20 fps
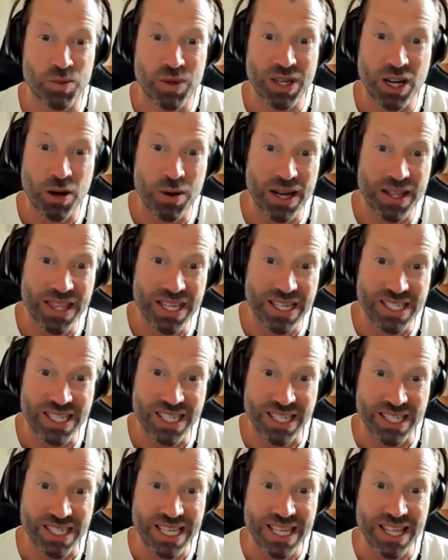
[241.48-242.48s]
speak about these
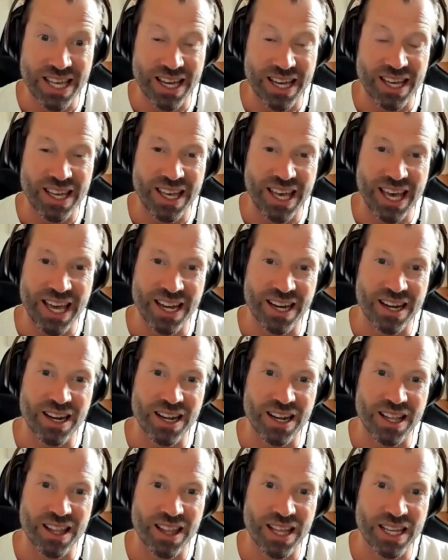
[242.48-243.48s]
things either,
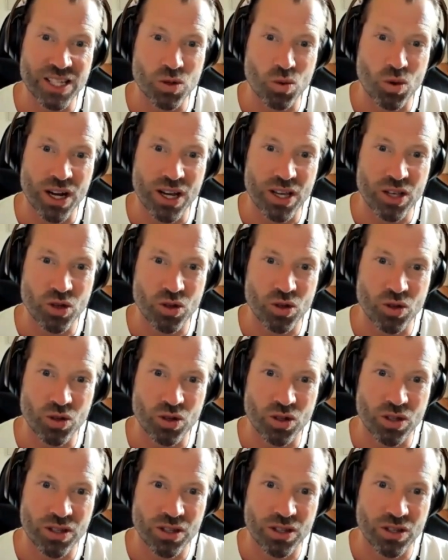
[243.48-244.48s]
and that's why
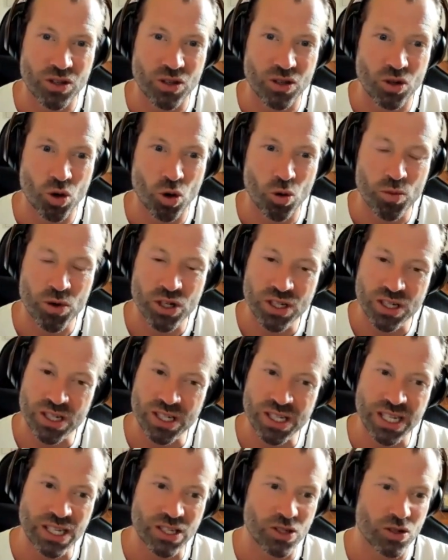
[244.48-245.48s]
you almost
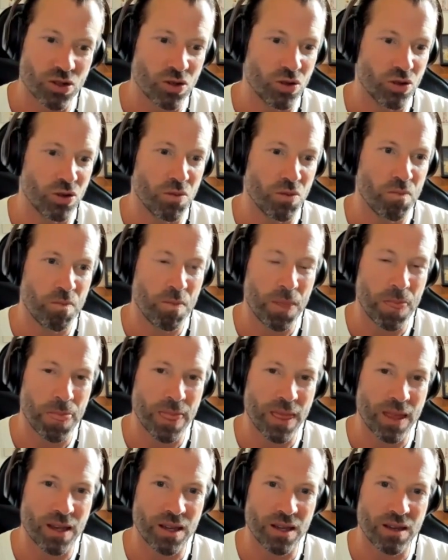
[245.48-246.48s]
just need to
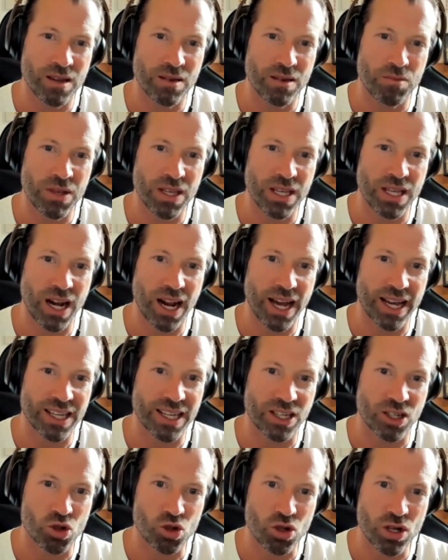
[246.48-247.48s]
be
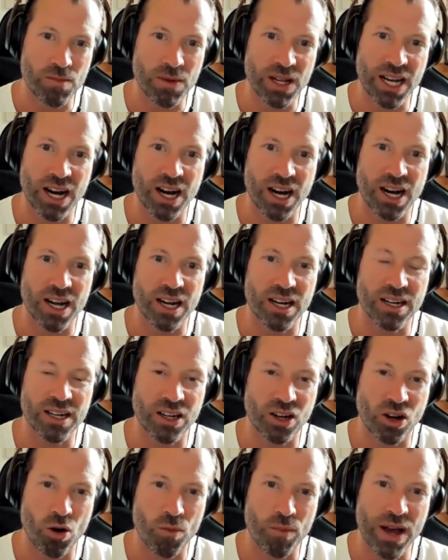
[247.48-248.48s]
like extremely kind
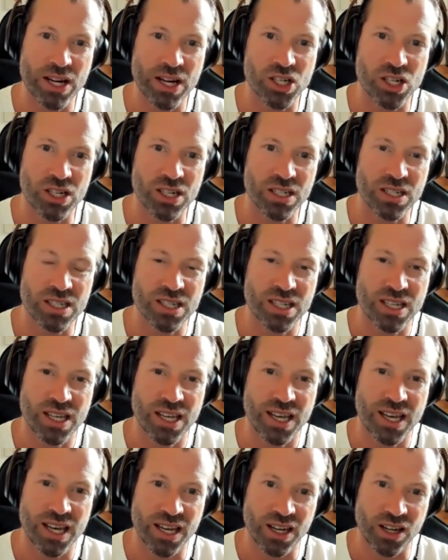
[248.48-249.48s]
and compassionate
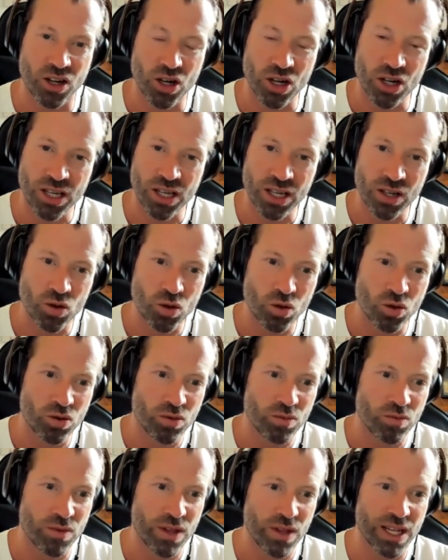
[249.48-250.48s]
and go, okay,
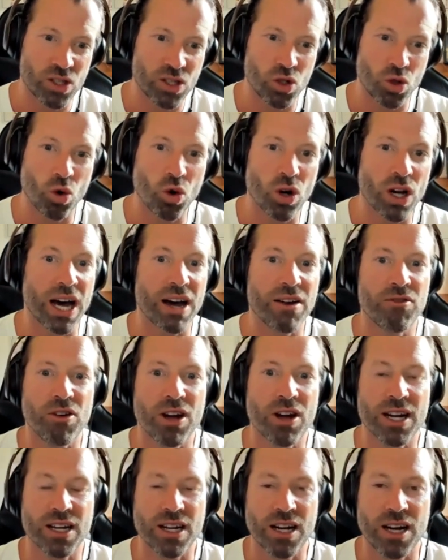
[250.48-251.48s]
cool, that's your life
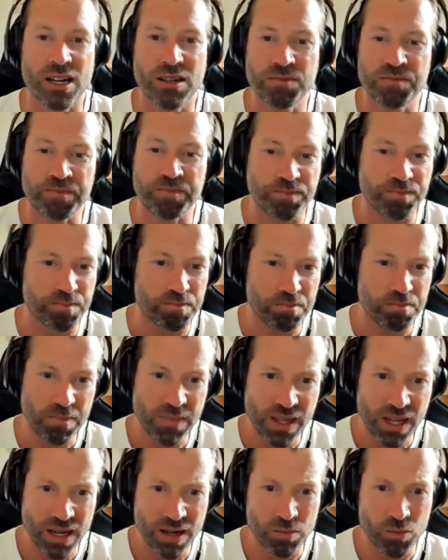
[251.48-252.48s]
right now.
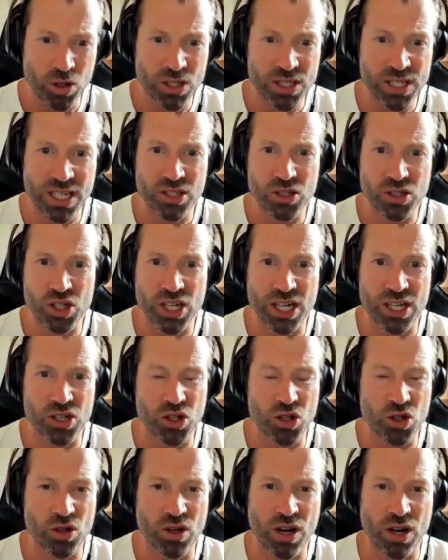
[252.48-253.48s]
I'm not here to
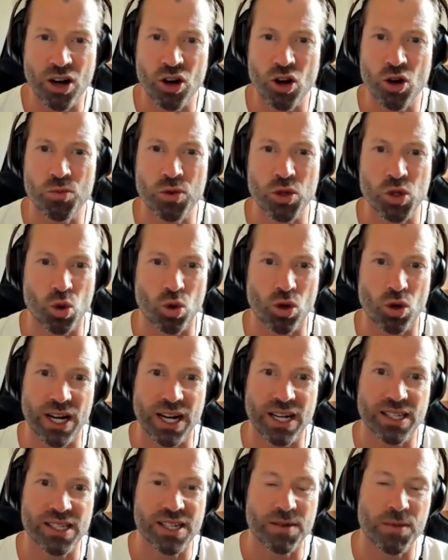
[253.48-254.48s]
judge you. I hope you sort it
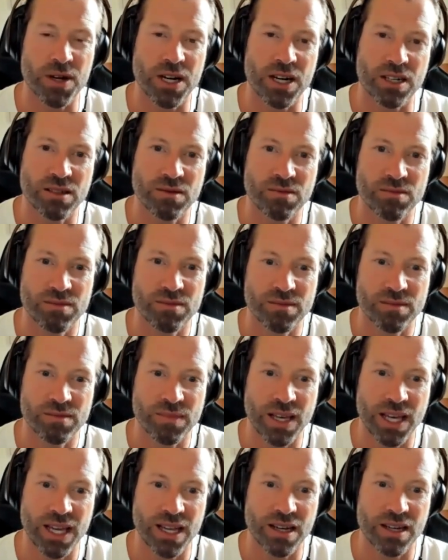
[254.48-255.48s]
out somehow.
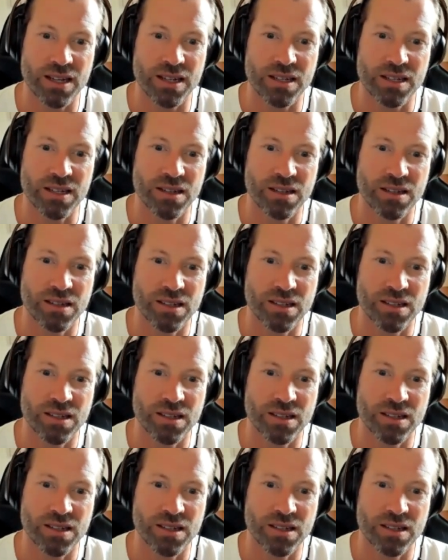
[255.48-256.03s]
And